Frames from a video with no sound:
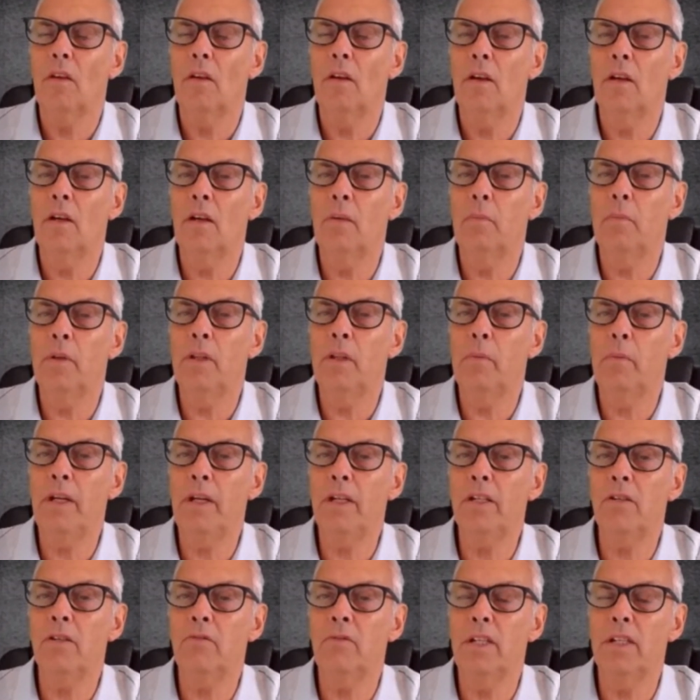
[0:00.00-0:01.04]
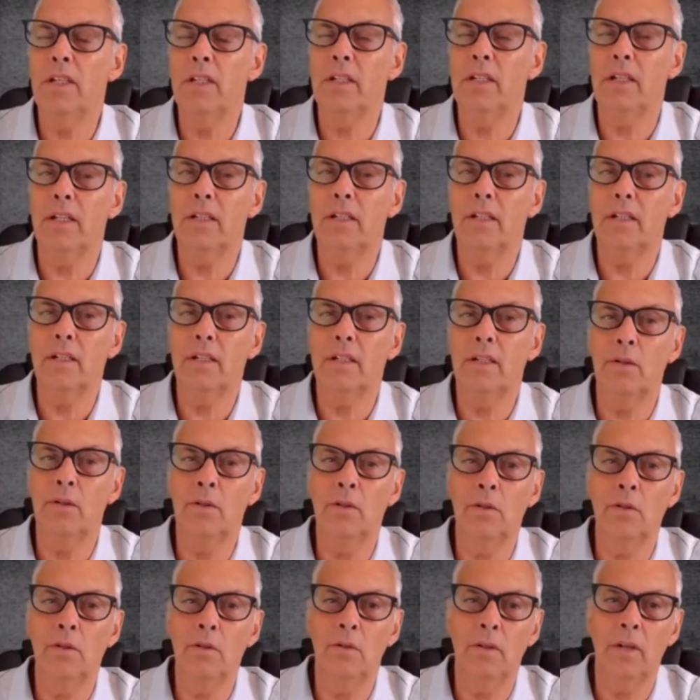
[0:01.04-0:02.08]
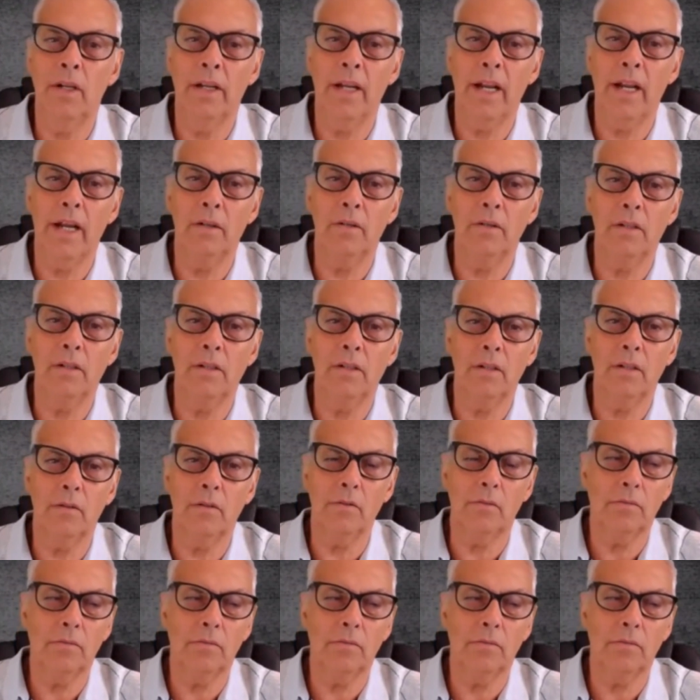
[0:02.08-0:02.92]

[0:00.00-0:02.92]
Uh, but the major reason is to announce.